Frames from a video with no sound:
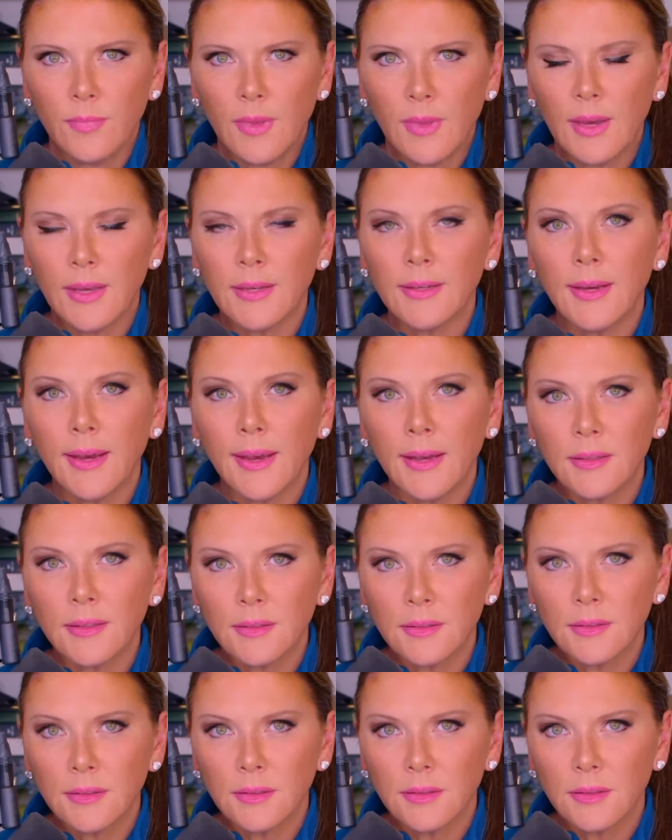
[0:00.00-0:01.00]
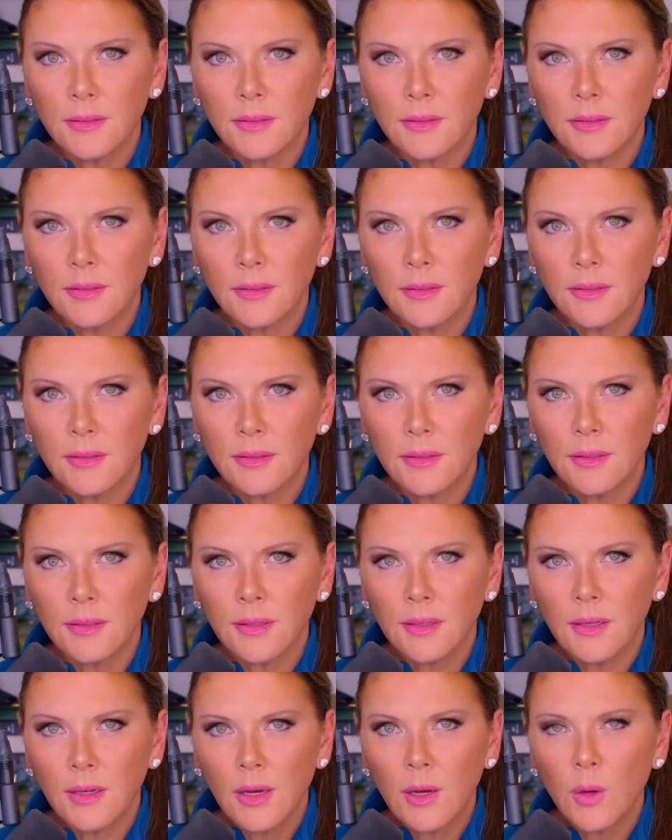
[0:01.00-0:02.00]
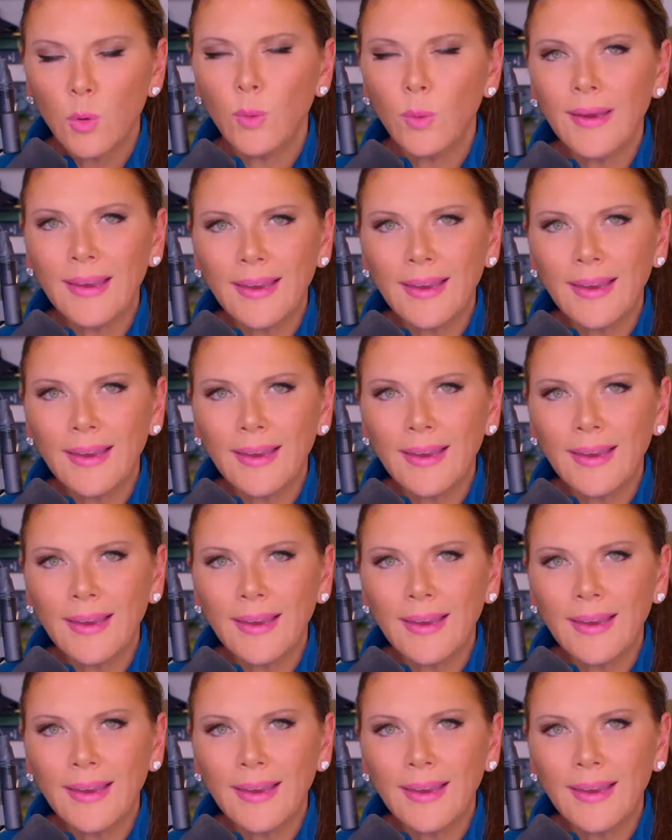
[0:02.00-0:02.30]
And yet, we